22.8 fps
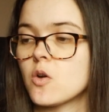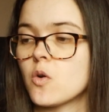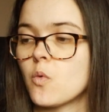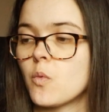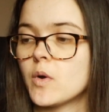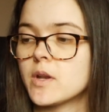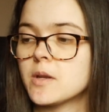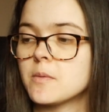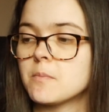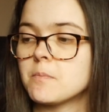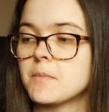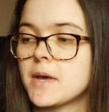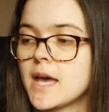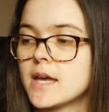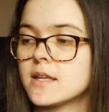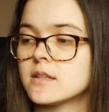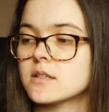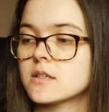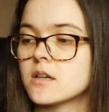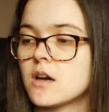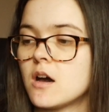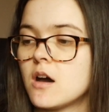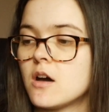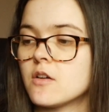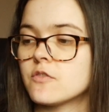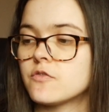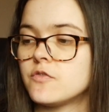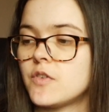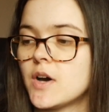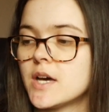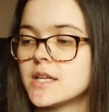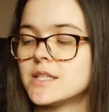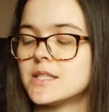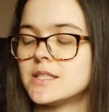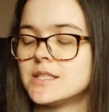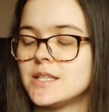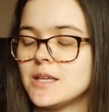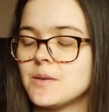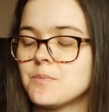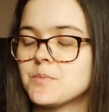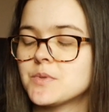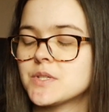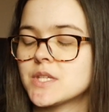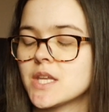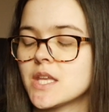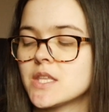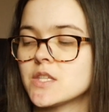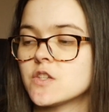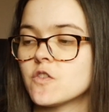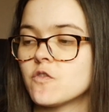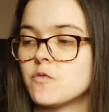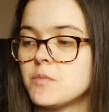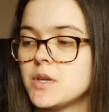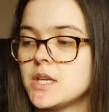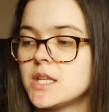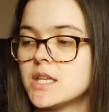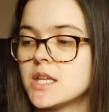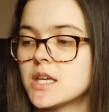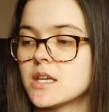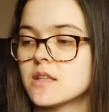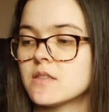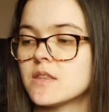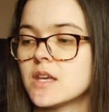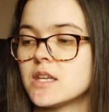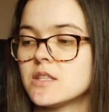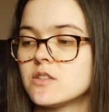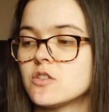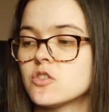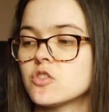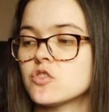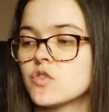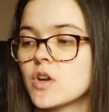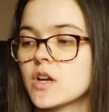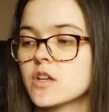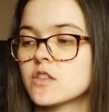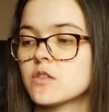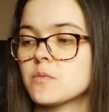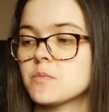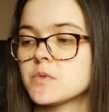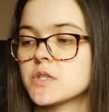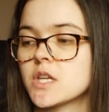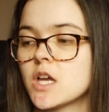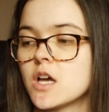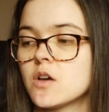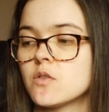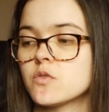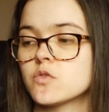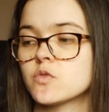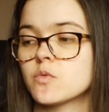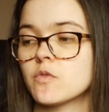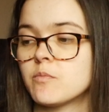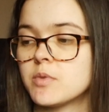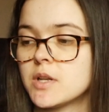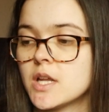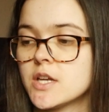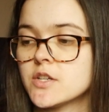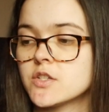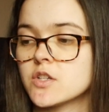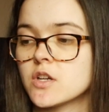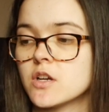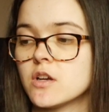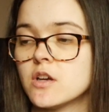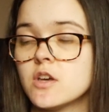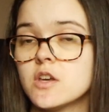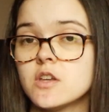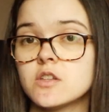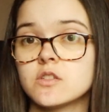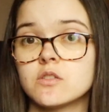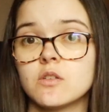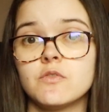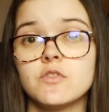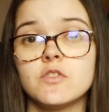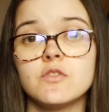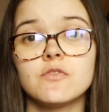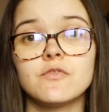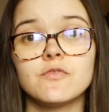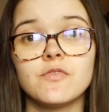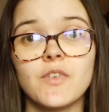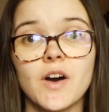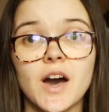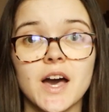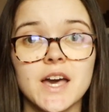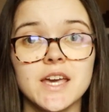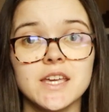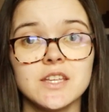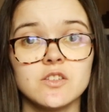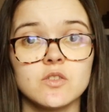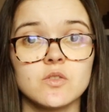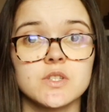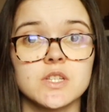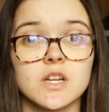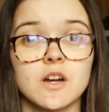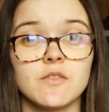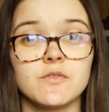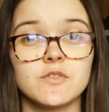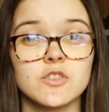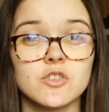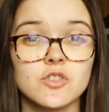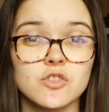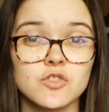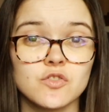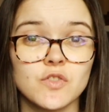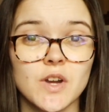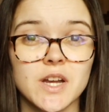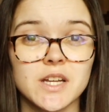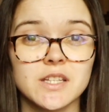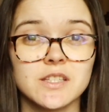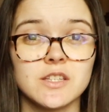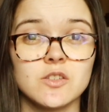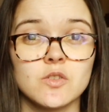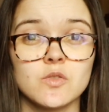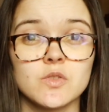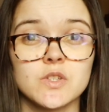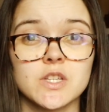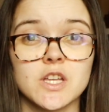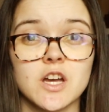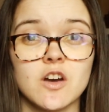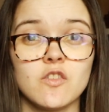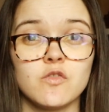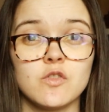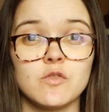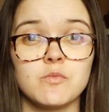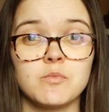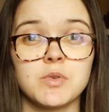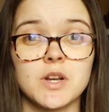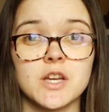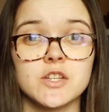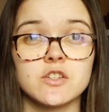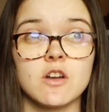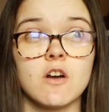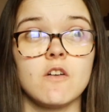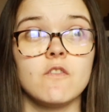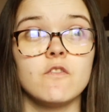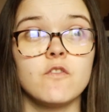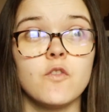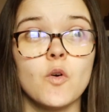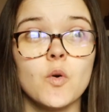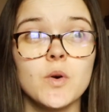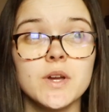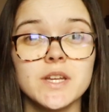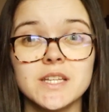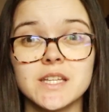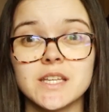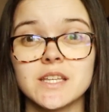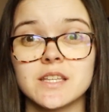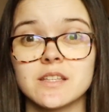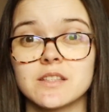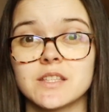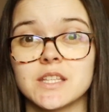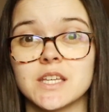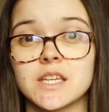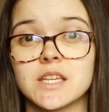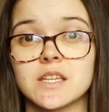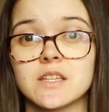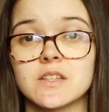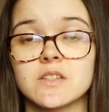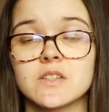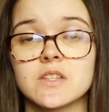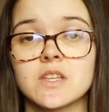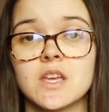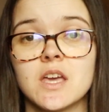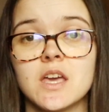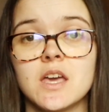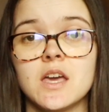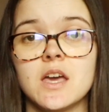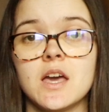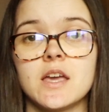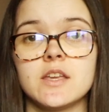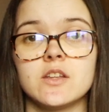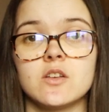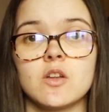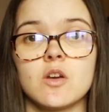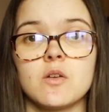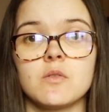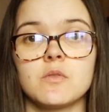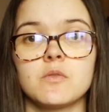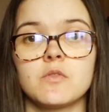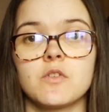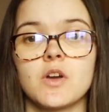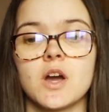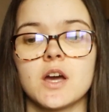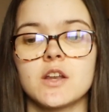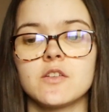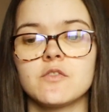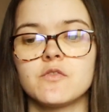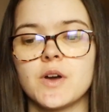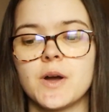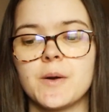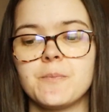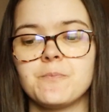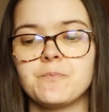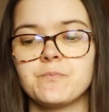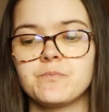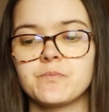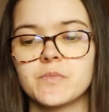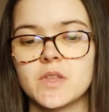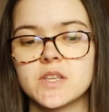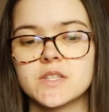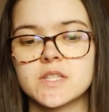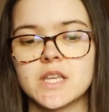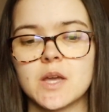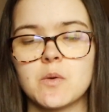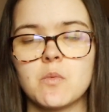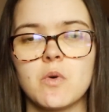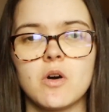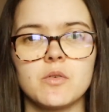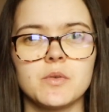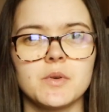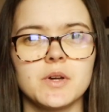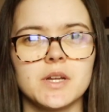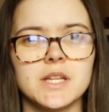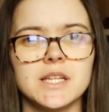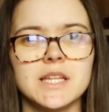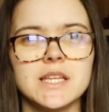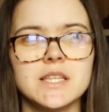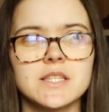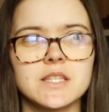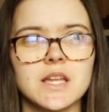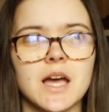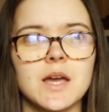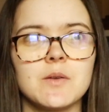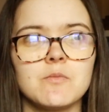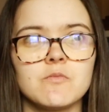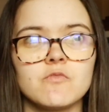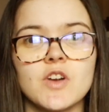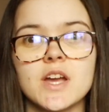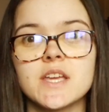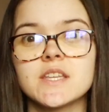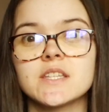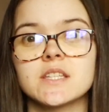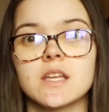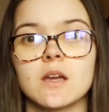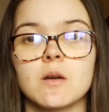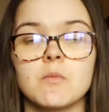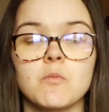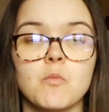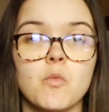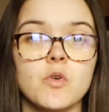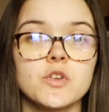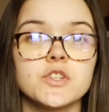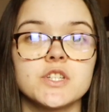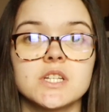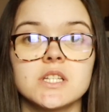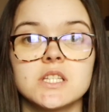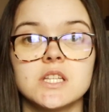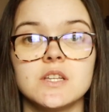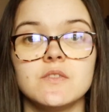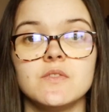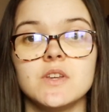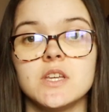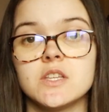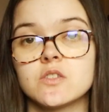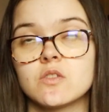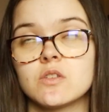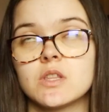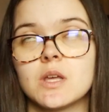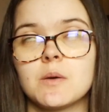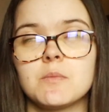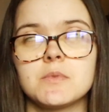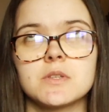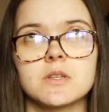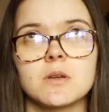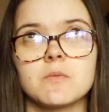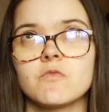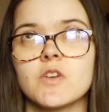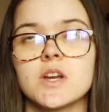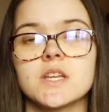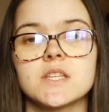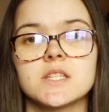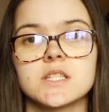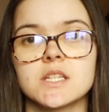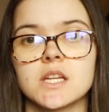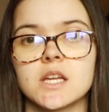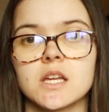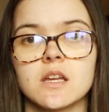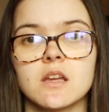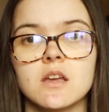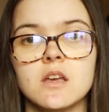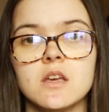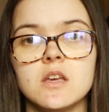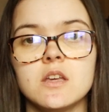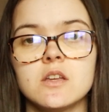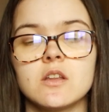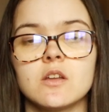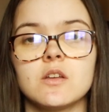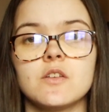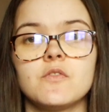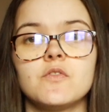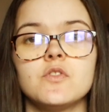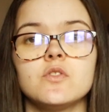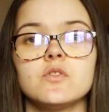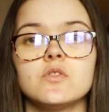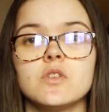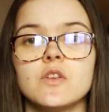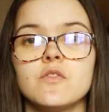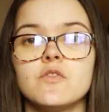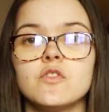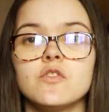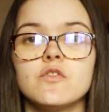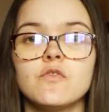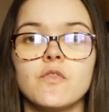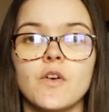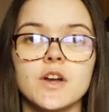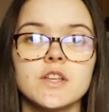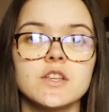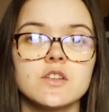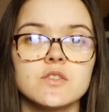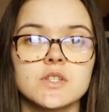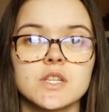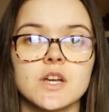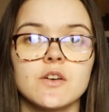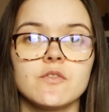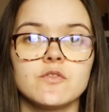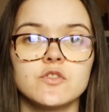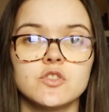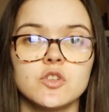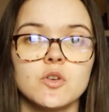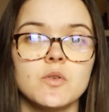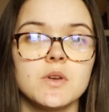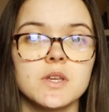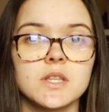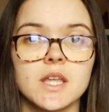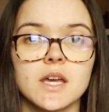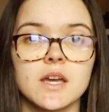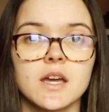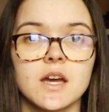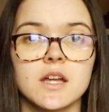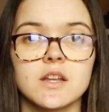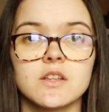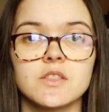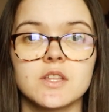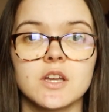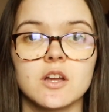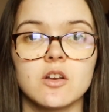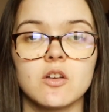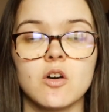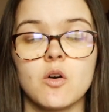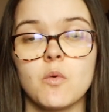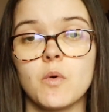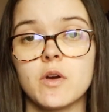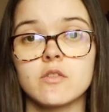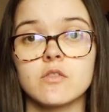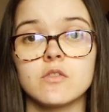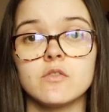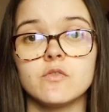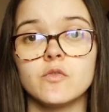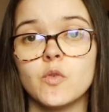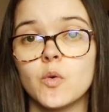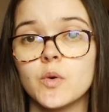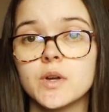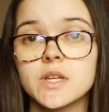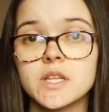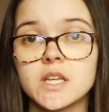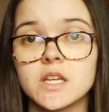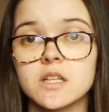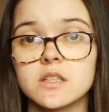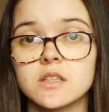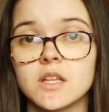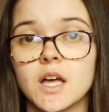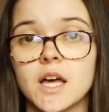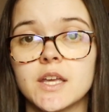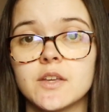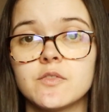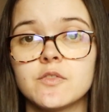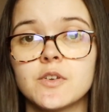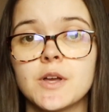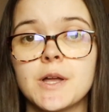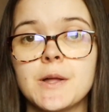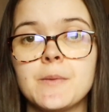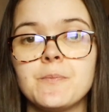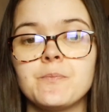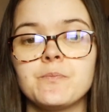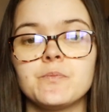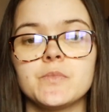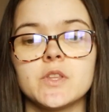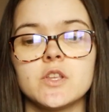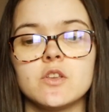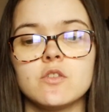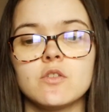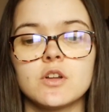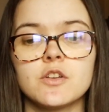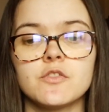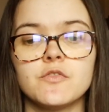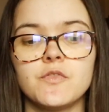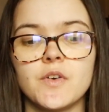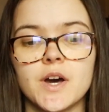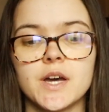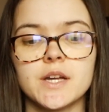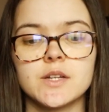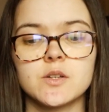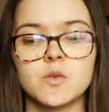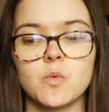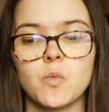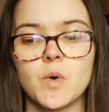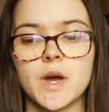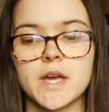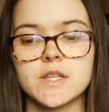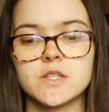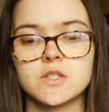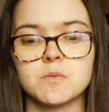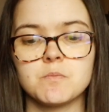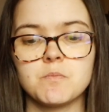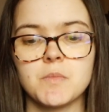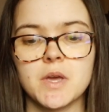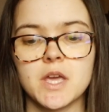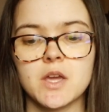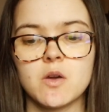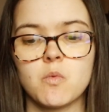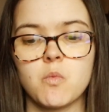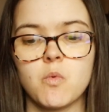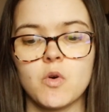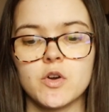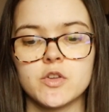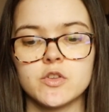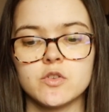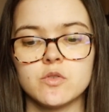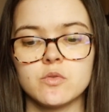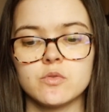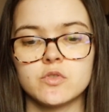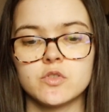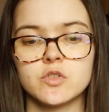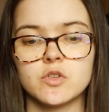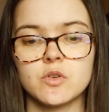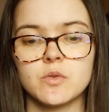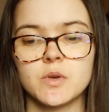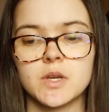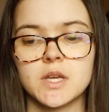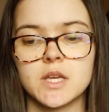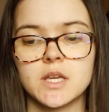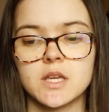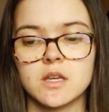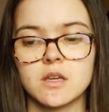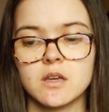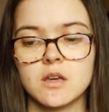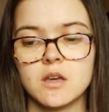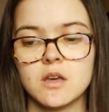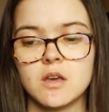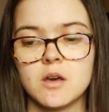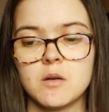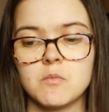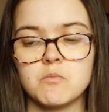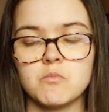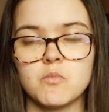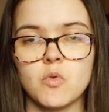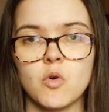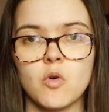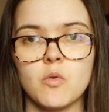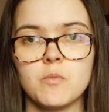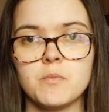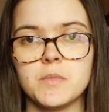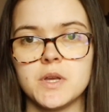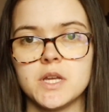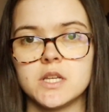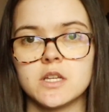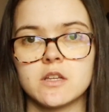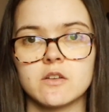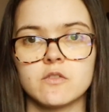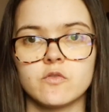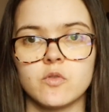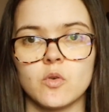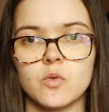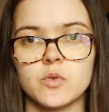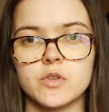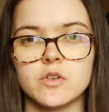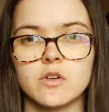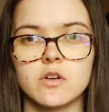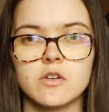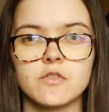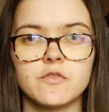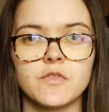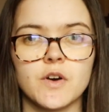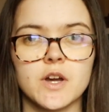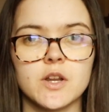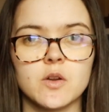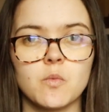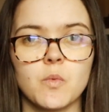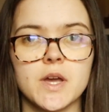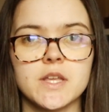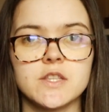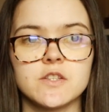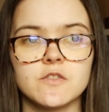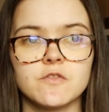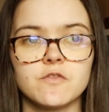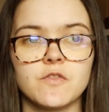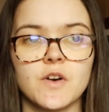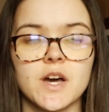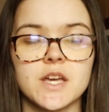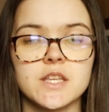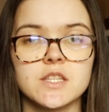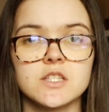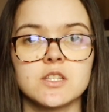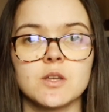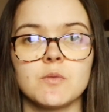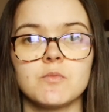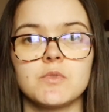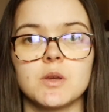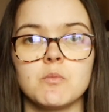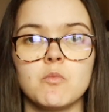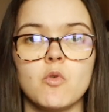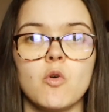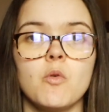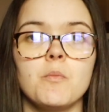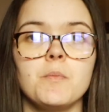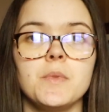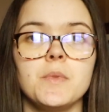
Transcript: "When a man can't find a deep sense of meaning, they distract themselves with pleasure." So if you find yourself distracting yourself with pleasure, avoiding things, you know, kind of um, saying, well, at least I'm resting, I'm watching T V, so that means I'm resting. You know, if you, if you find yourself doing that kind of thing a lot where you're avoiding life, you've got to find a way to make what you're doing more meaningful. You've got to find a way to find something more